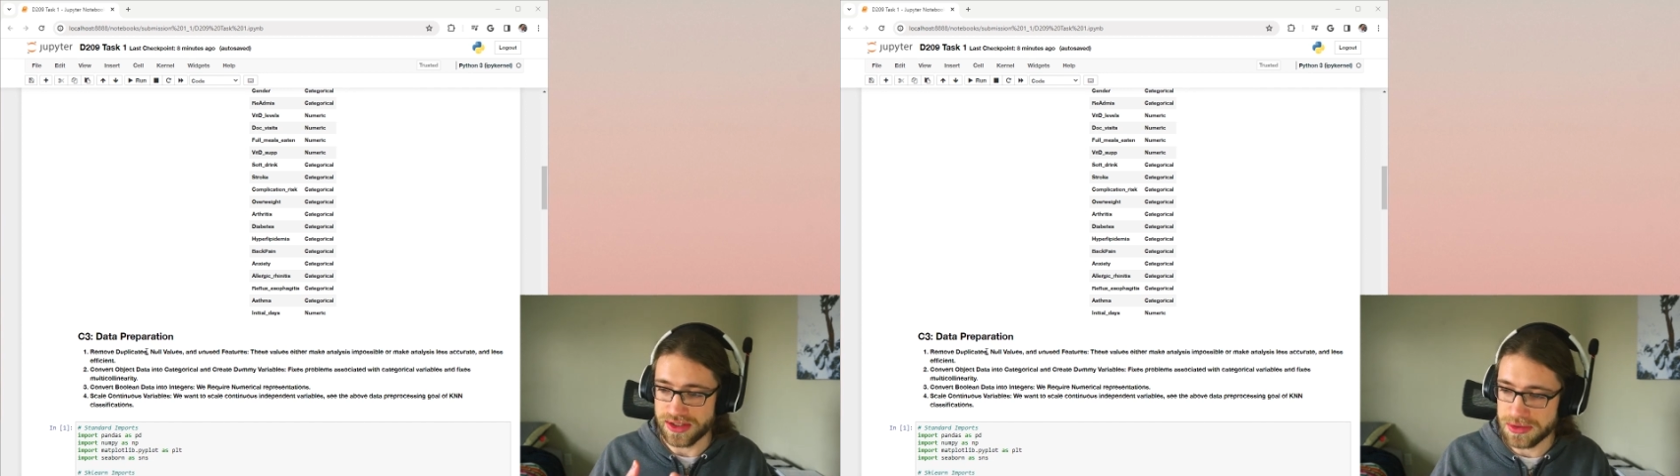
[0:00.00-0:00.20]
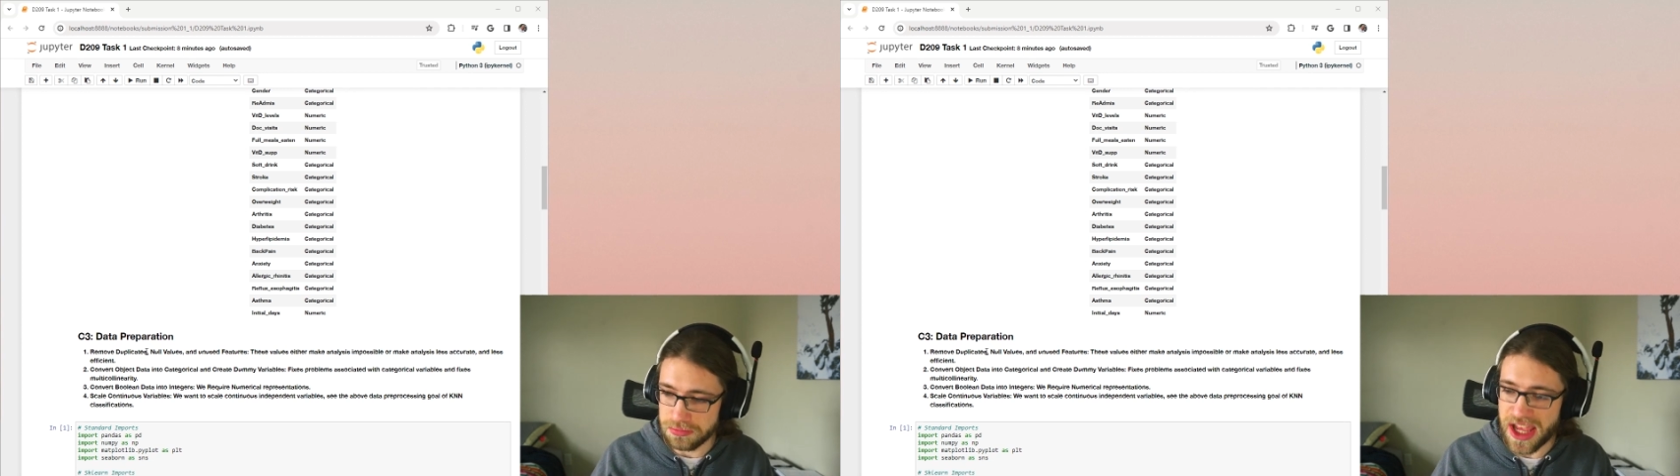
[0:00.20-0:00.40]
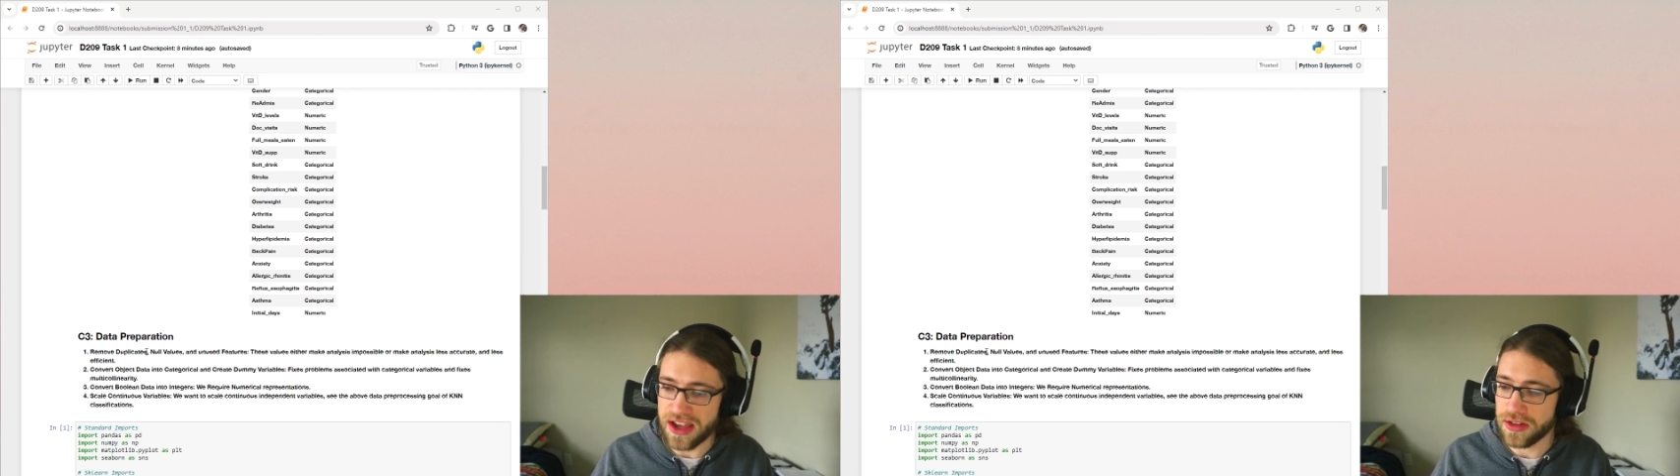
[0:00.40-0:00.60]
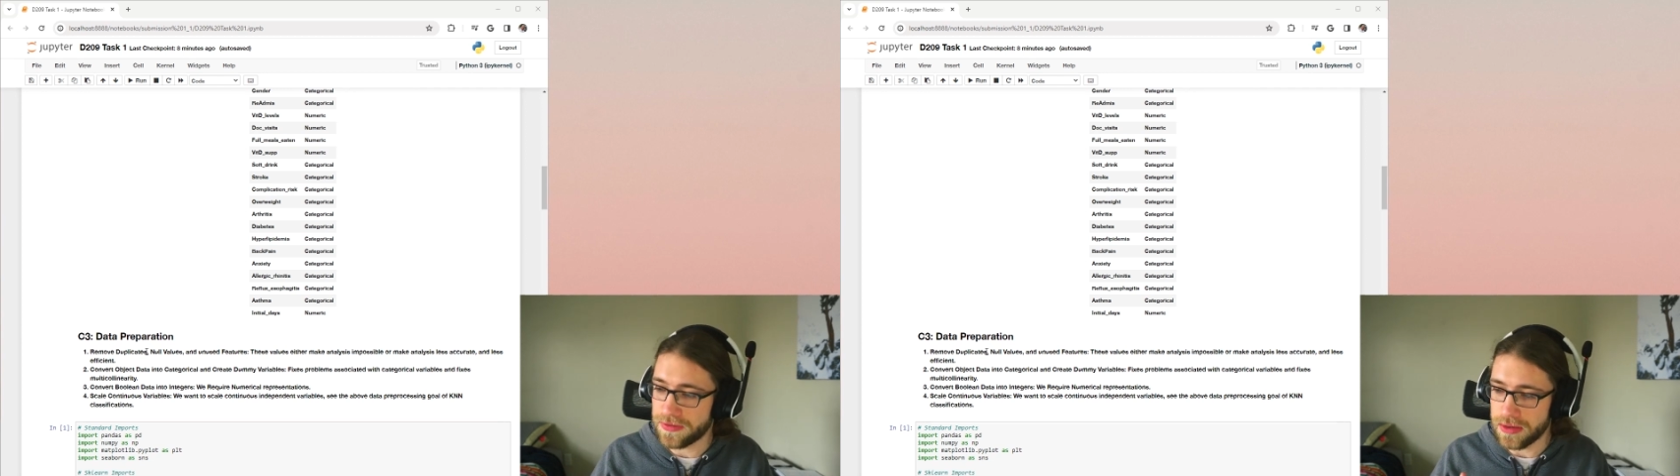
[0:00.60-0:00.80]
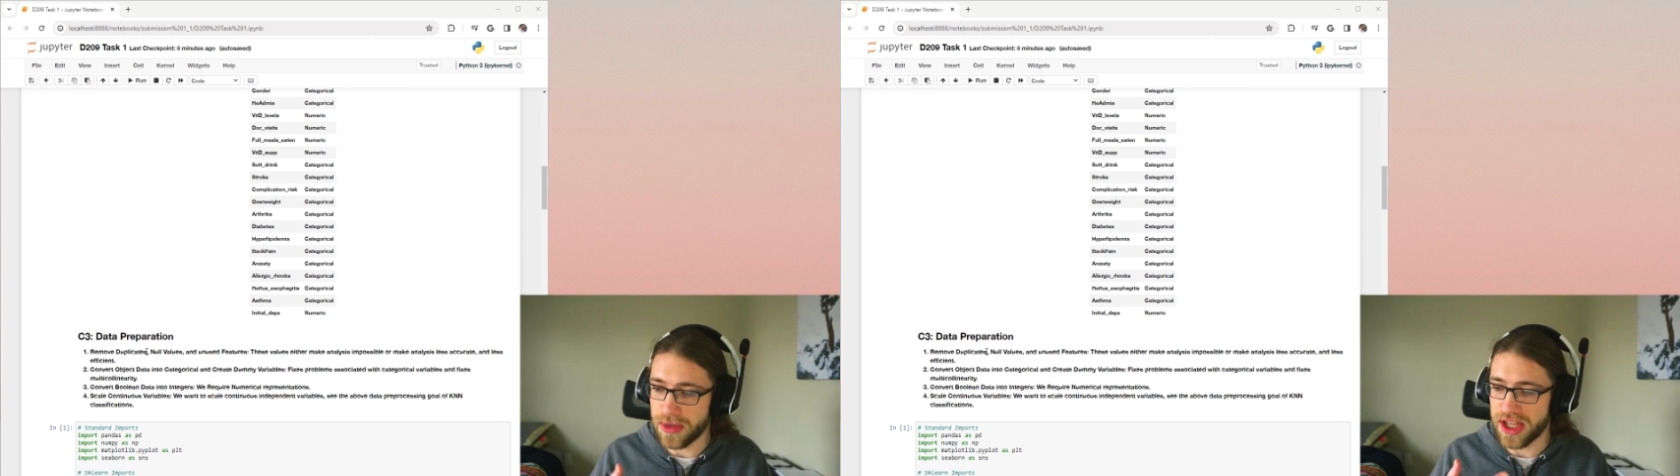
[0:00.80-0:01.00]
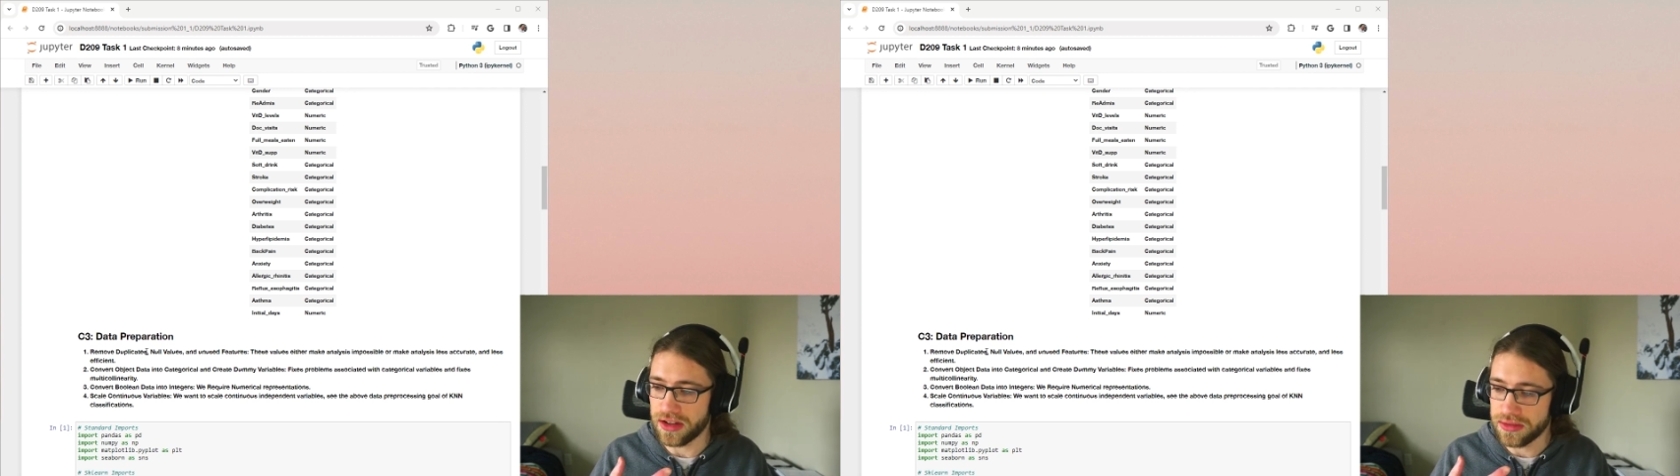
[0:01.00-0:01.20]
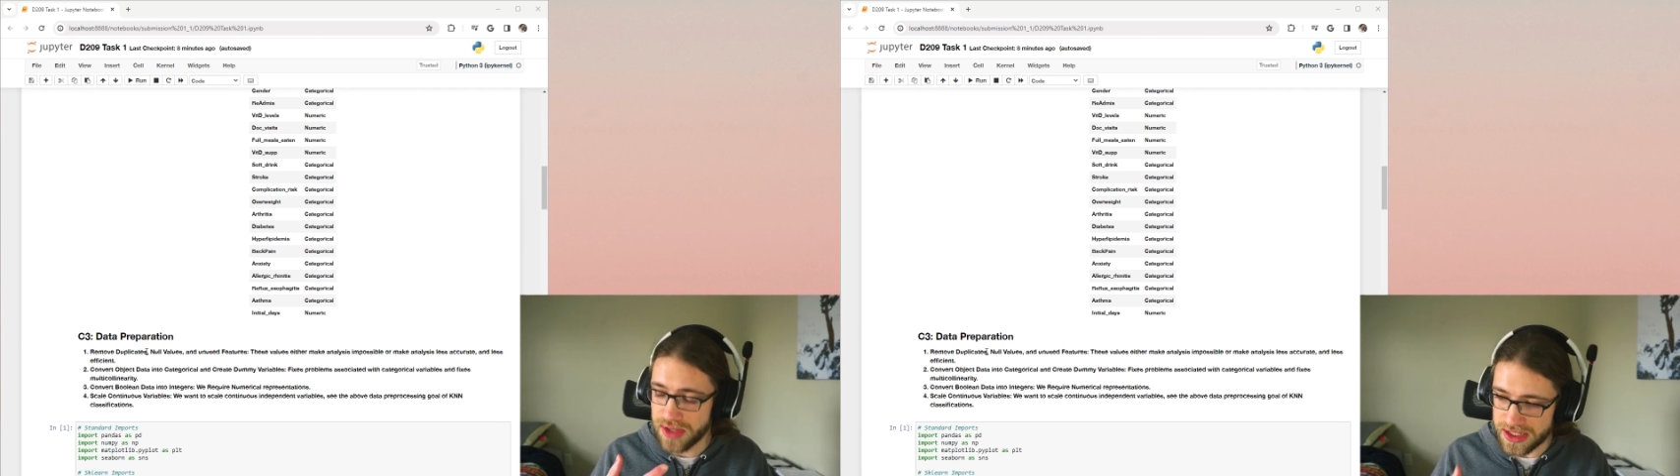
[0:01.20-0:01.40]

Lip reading: is male, female,